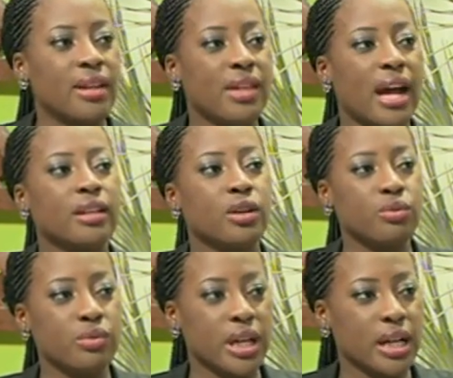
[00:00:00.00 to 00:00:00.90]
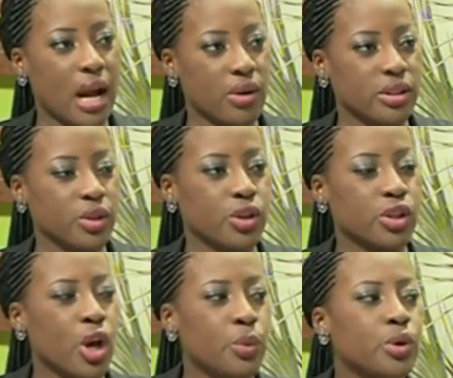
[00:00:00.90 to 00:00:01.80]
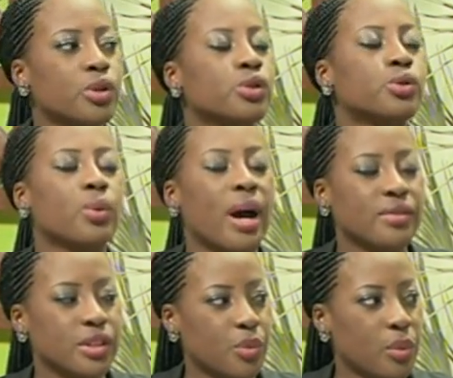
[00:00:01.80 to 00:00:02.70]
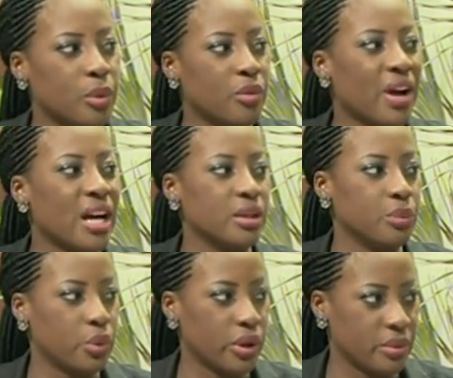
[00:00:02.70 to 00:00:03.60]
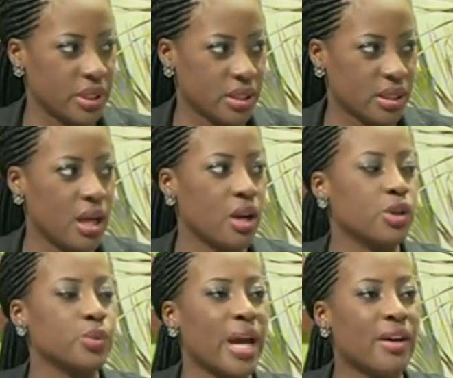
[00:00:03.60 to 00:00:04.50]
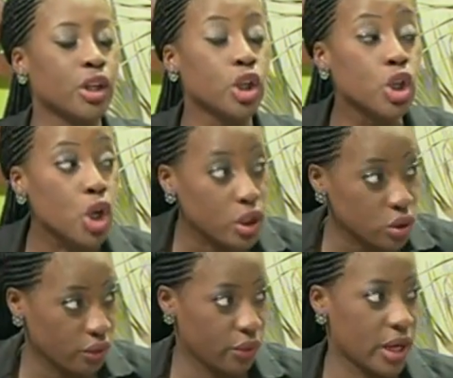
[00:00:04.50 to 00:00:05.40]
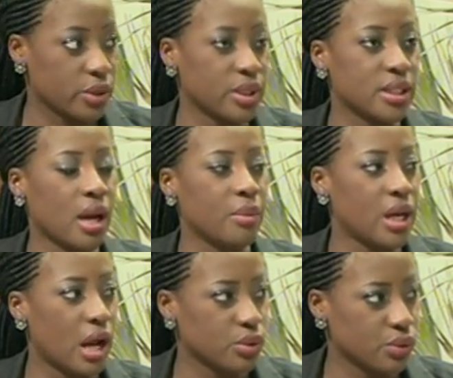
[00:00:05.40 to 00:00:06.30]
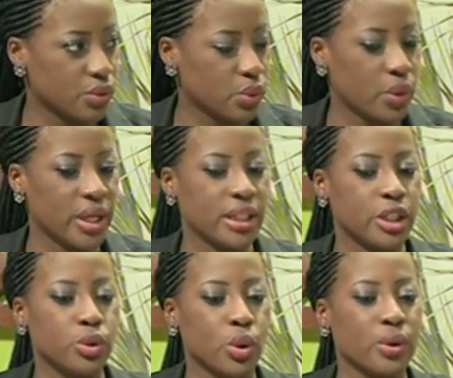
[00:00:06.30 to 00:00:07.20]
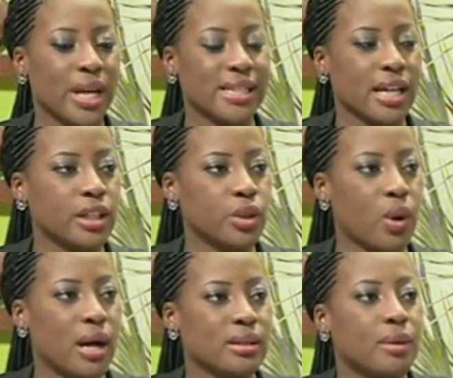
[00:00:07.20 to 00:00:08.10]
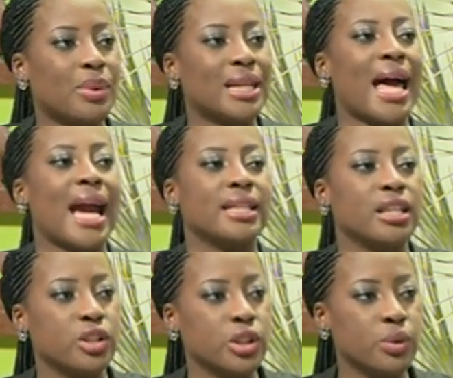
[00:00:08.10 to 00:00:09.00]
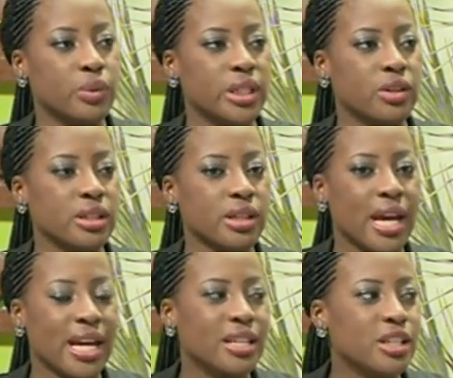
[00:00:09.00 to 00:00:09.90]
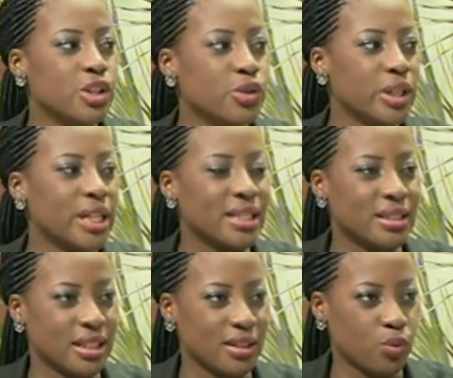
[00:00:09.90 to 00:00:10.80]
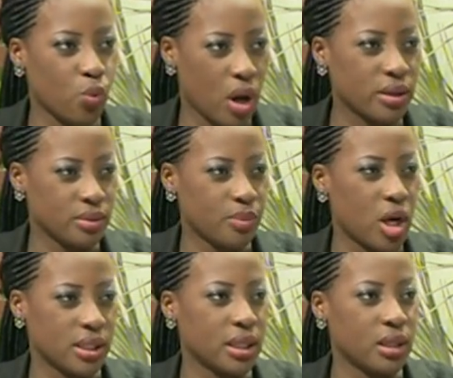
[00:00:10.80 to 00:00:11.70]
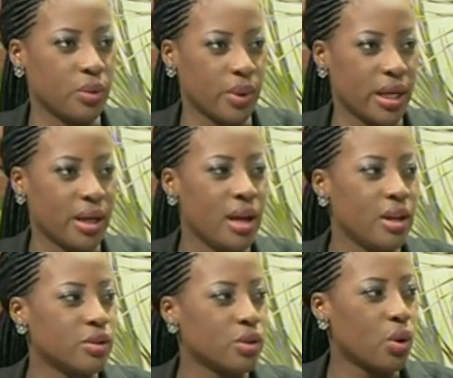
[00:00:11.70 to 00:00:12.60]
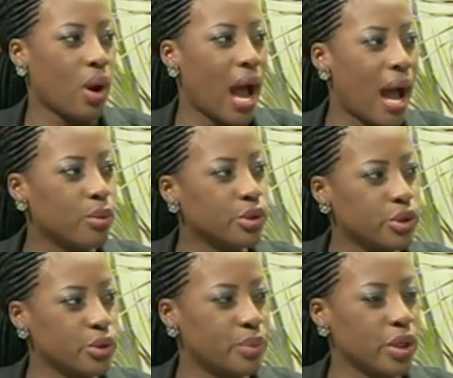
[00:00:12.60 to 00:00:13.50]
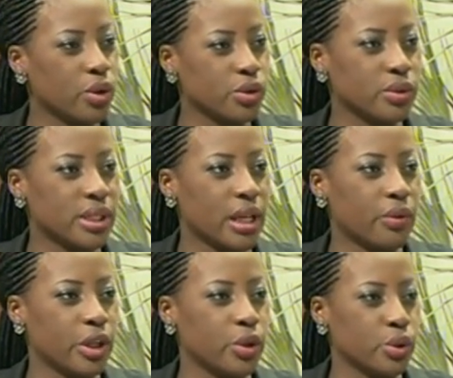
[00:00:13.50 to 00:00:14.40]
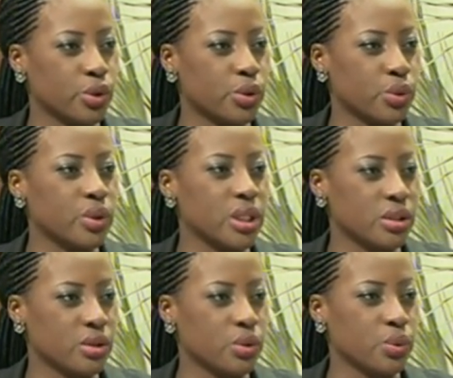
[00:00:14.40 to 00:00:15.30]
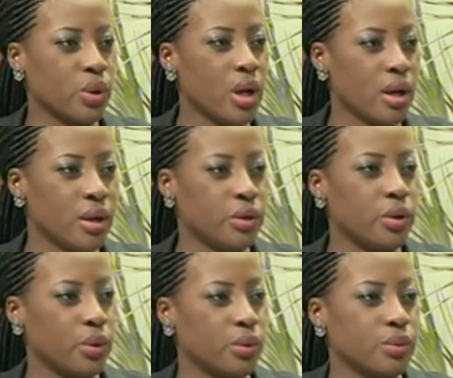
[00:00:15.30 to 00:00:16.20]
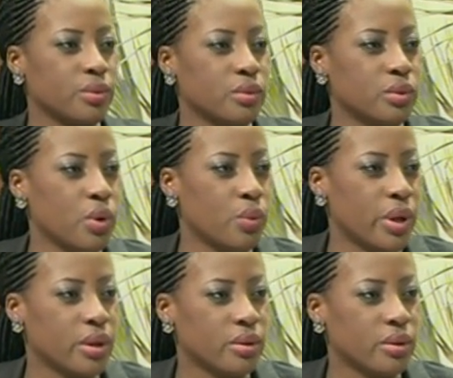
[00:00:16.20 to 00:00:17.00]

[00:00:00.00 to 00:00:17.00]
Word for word: that mm -hmm. career counseling because we also do have this problem of unemployment because yes. we have a lot of graduates coming out of school and they don't exactly know how to apply their degree because industry is just one particular way. So how would you be also tailoring your your students to Look, uh, you know success